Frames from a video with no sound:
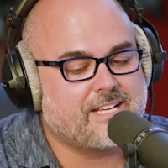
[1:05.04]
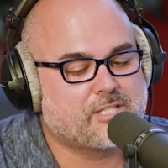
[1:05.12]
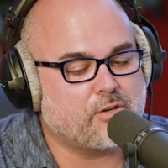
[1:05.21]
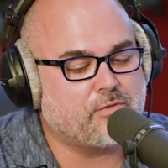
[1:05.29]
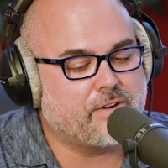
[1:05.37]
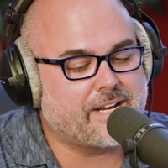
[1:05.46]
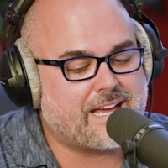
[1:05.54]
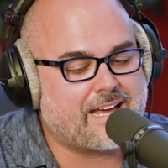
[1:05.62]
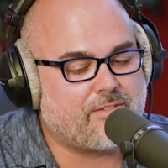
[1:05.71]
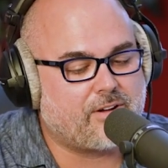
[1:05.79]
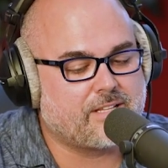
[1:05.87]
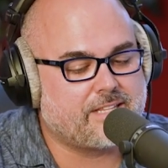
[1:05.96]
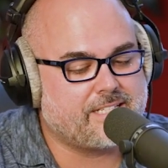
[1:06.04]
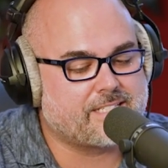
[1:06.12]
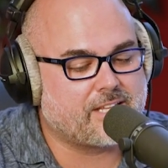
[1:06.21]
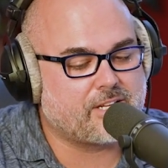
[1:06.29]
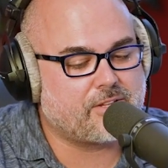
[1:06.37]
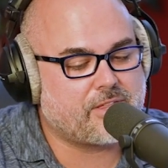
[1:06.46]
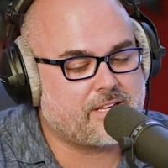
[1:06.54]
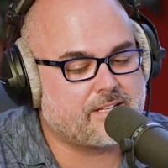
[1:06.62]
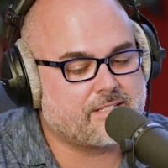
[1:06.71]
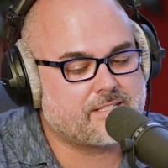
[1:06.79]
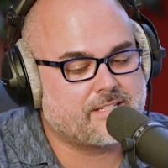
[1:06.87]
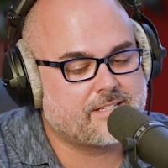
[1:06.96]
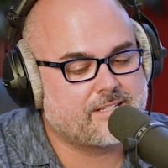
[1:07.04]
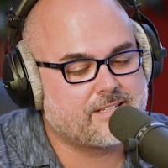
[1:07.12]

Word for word: it's so funny. I have all of these other things.